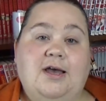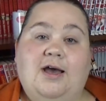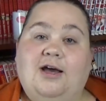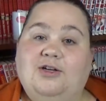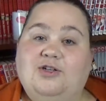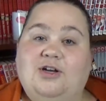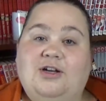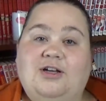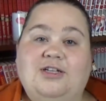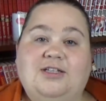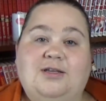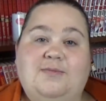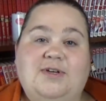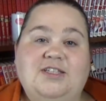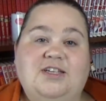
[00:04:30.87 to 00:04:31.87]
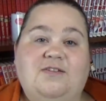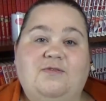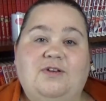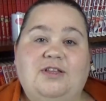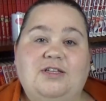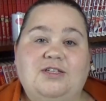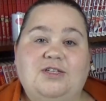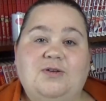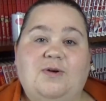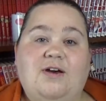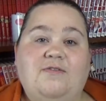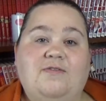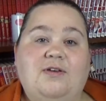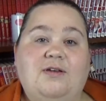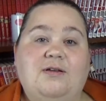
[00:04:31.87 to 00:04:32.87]
I try not to let myself read this too
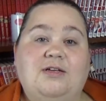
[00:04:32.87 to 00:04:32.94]
often,